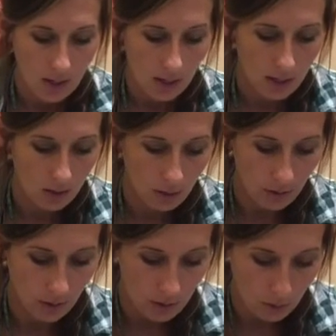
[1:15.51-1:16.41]
Then you're
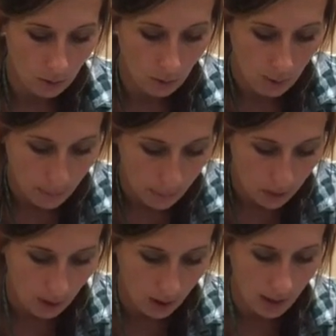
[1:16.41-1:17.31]
going to
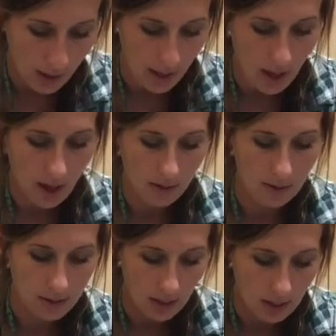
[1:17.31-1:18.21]
put the clay
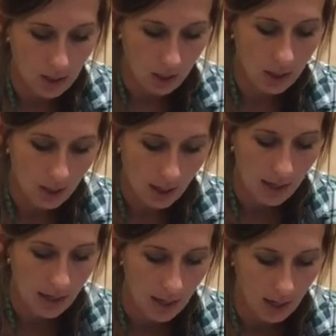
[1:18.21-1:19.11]
on the center
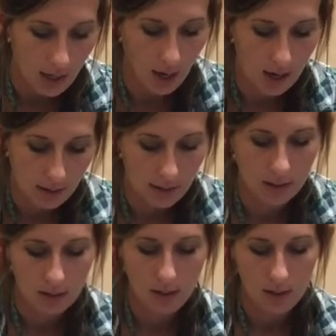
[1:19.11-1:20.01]
and hit it on.